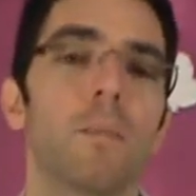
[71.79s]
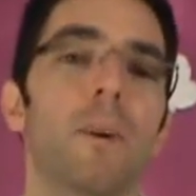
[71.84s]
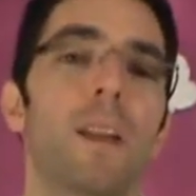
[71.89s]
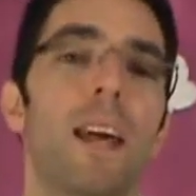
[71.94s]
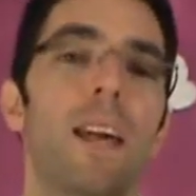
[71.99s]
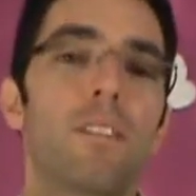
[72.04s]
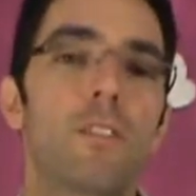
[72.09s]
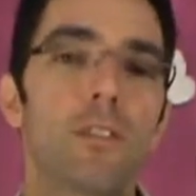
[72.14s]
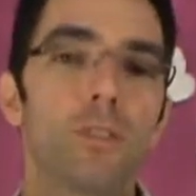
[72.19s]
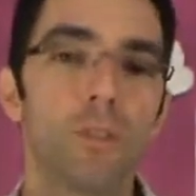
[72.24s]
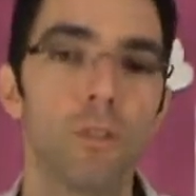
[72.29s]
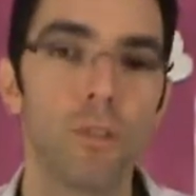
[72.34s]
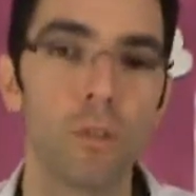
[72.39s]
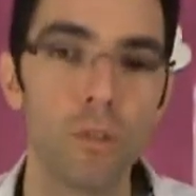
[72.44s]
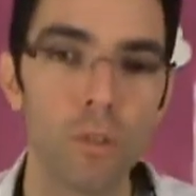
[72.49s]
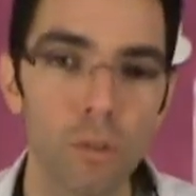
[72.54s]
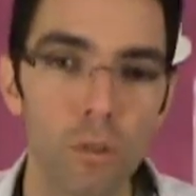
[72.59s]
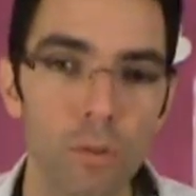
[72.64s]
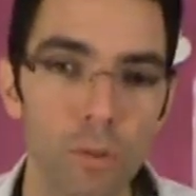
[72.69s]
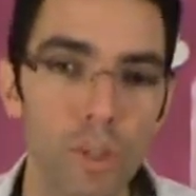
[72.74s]
But as
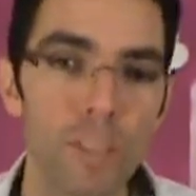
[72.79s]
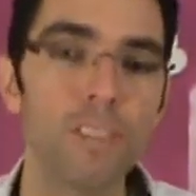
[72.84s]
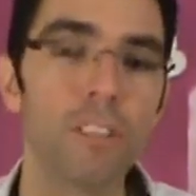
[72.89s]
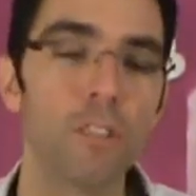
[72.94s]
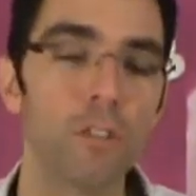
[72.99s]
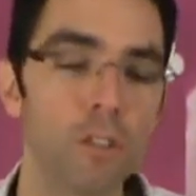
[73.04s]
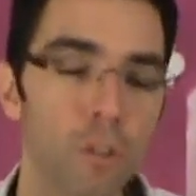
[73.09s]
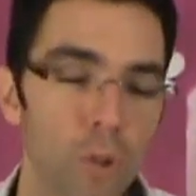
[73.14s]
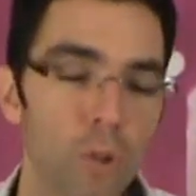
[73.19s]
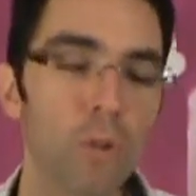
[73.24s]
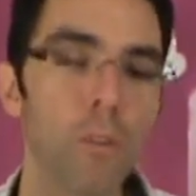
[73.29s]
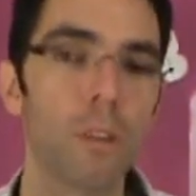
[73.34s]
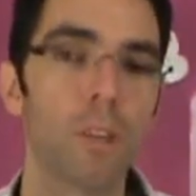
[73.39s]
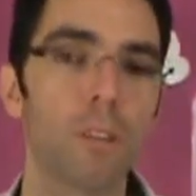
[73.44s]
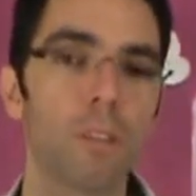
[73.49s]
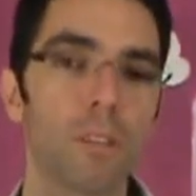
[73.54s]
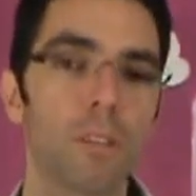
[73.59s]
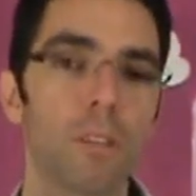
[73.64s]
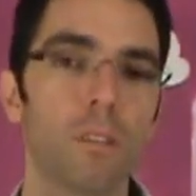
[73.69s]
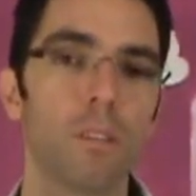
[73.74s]
a recent
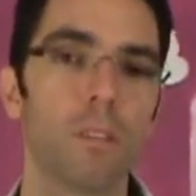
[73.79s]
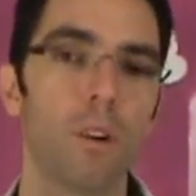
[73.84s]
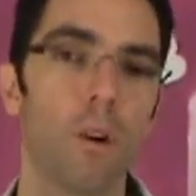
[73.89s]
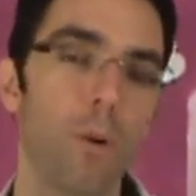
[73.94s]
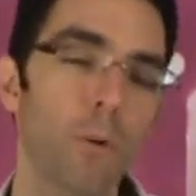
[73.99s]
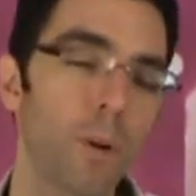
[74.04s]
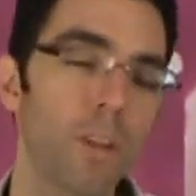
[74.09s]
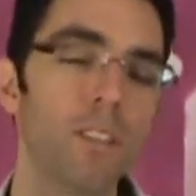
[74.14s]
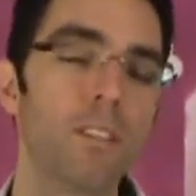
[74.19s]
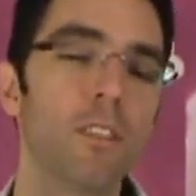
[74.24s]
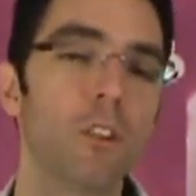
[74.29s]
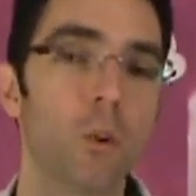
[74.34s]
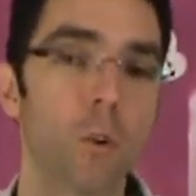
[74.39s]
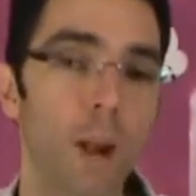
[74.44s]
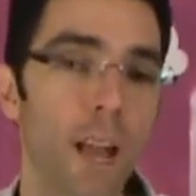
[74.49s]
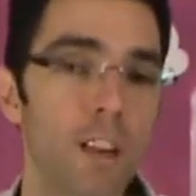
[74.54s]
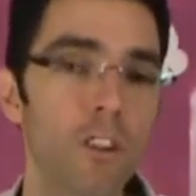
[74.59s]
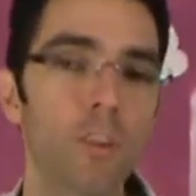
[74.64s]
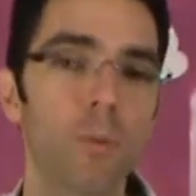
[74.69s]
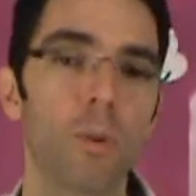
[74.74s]
student or recent
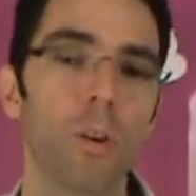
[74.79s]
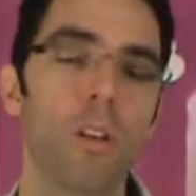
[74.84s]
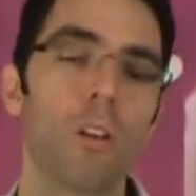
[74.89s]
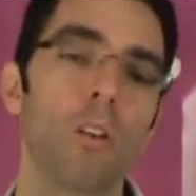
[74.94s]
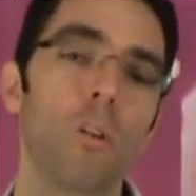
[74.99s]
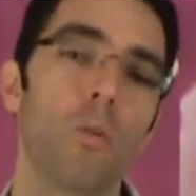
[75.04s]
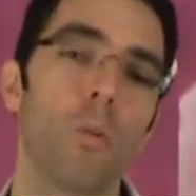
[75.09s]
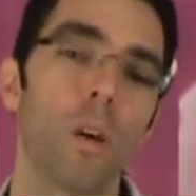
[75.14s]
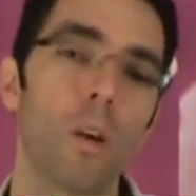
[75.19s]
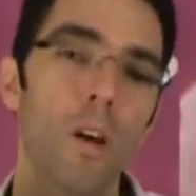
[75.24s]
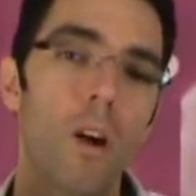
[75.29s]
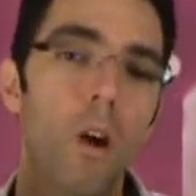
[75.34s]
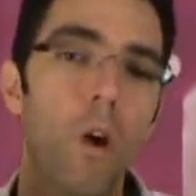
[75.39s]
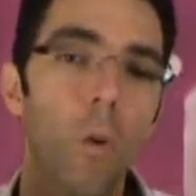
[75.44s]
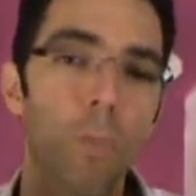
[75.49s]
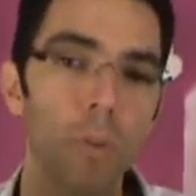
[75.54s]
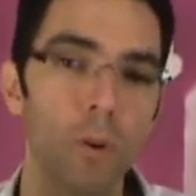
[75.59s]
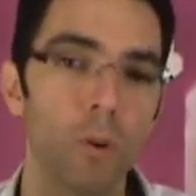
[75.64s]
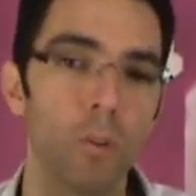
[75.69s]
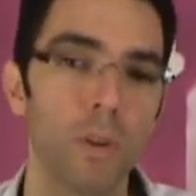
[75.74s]
graduate, you want to
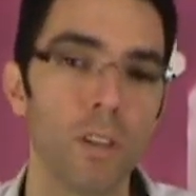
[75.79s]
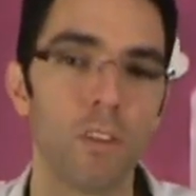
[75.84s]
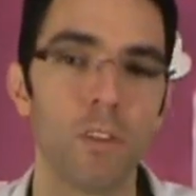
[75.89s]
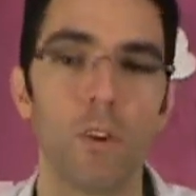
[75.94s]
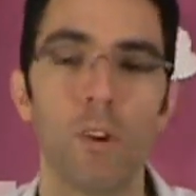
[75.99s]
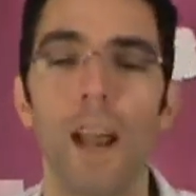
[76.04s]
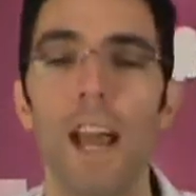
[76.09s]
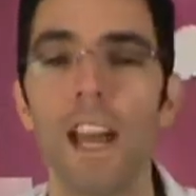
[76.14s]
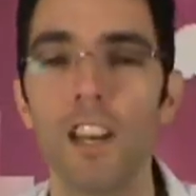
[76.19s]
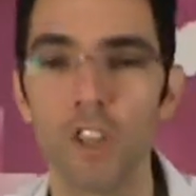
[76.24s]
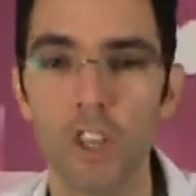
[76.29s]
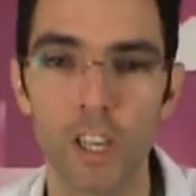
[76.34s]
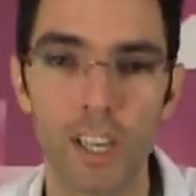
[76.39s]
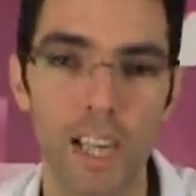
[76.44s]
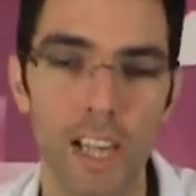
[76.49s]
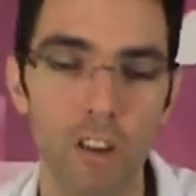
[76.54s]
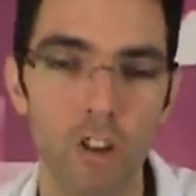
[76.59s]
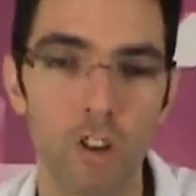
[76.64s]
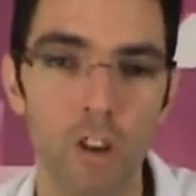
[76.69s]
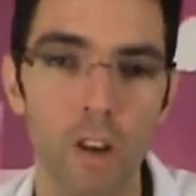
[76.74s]
open with your
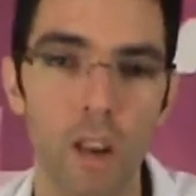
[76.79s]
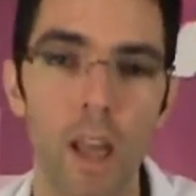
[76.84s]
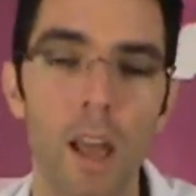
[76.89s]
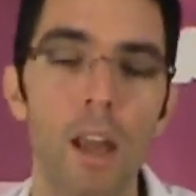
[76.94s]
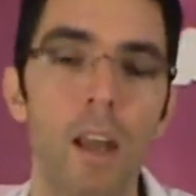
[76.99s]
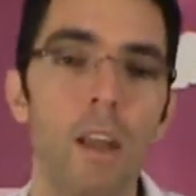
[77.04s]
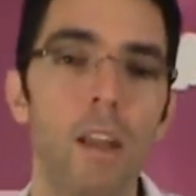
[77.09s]
education.